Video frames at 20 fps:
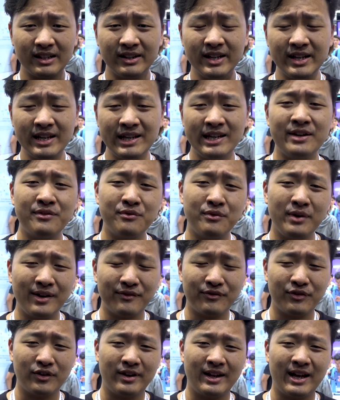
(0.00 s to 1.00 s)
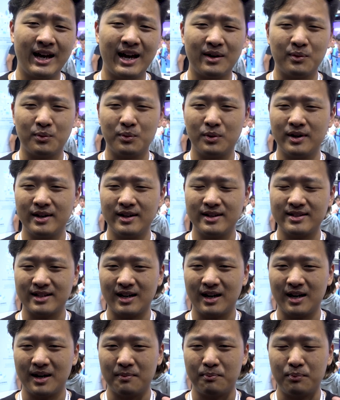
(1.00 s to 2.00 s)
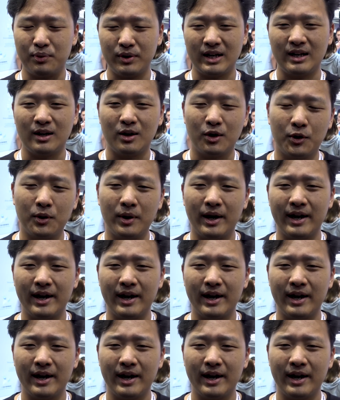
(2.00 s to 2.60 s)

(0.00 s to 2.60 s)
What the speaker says: the hit rate for that was pretty low,